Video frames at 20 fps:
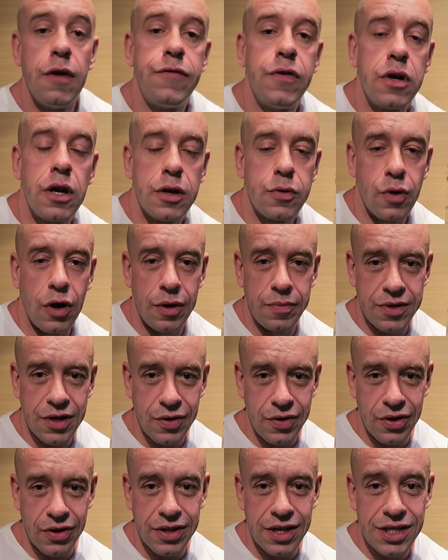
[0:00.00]
If you like what I'm
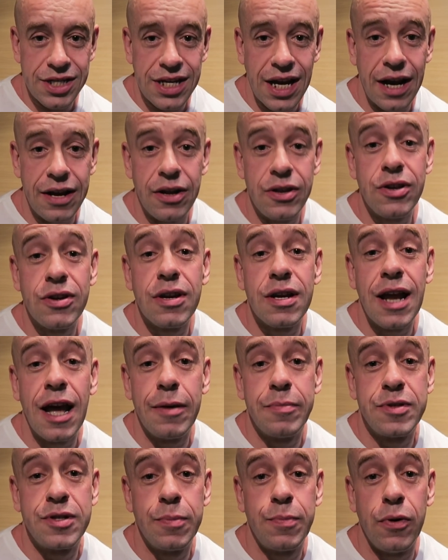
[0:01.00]
doing on this channel, you can
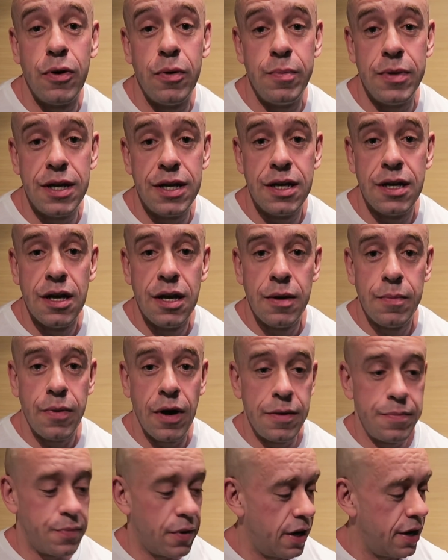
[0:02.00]
help support me
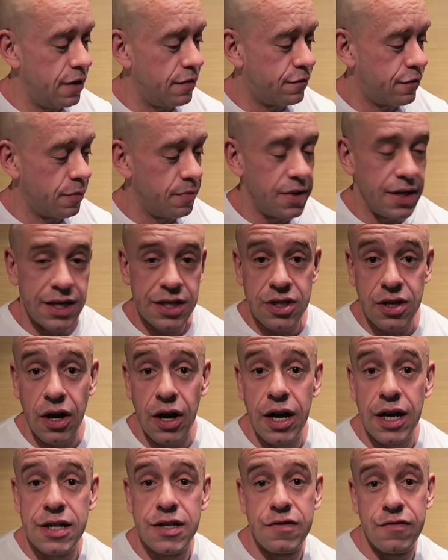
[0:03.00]
by buying from these
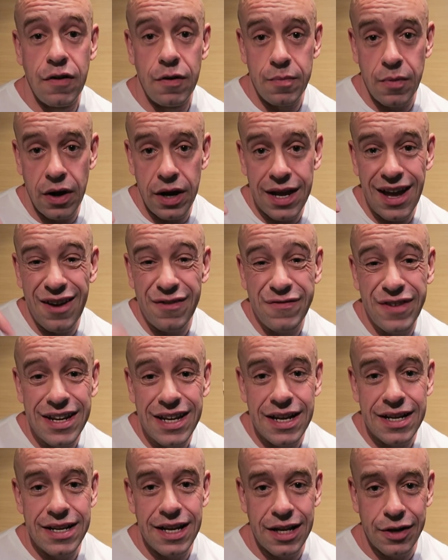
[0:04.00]
guys from my
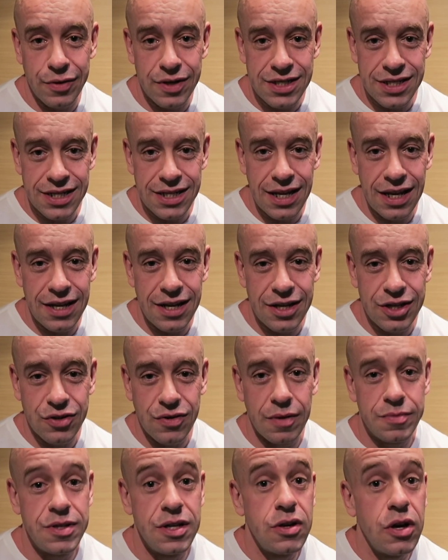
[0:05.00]
affiliate link, which is in the
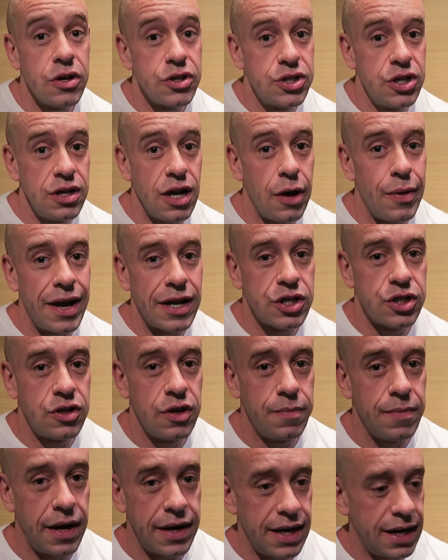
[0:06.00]
description. Costs you no
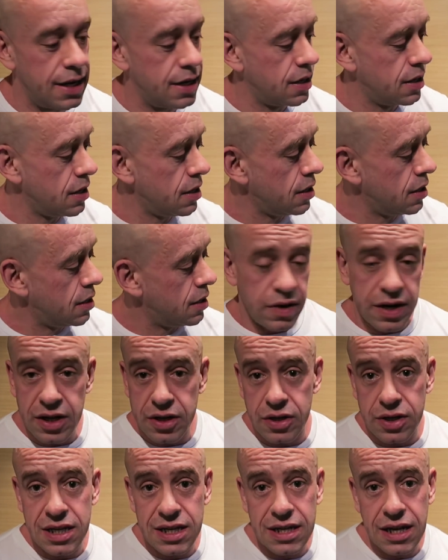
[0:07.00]
extra money. Really
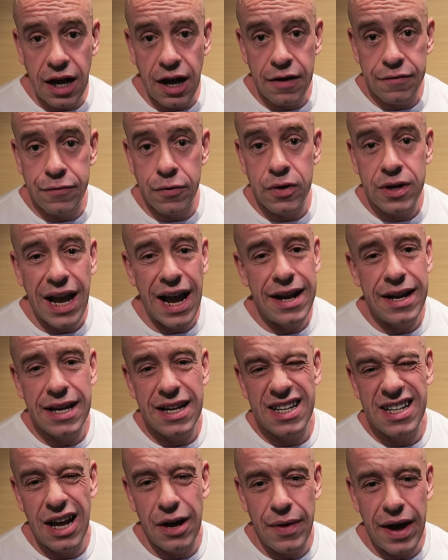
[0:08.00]
good stuff,
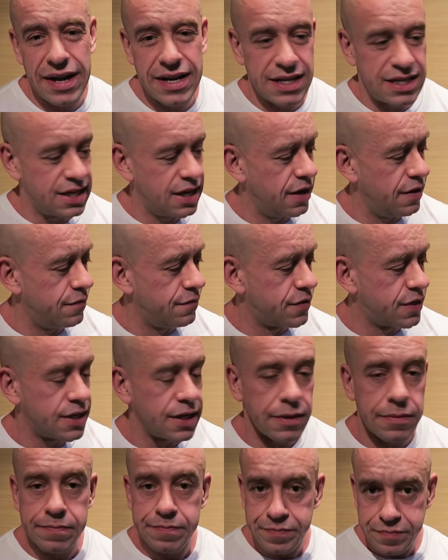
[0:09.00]
organic, no
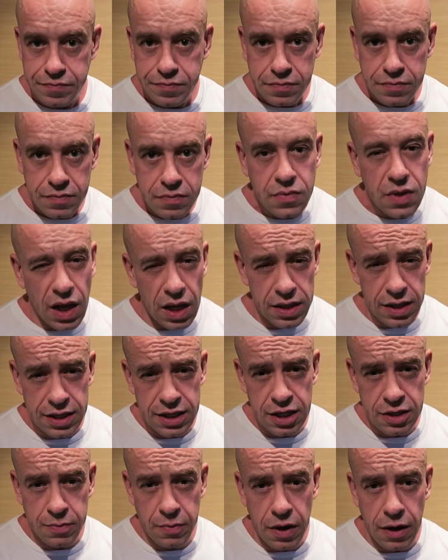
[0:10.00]
additives.
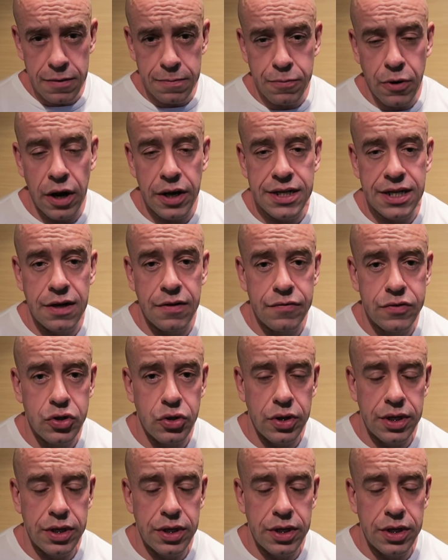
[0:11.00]
This is my protein of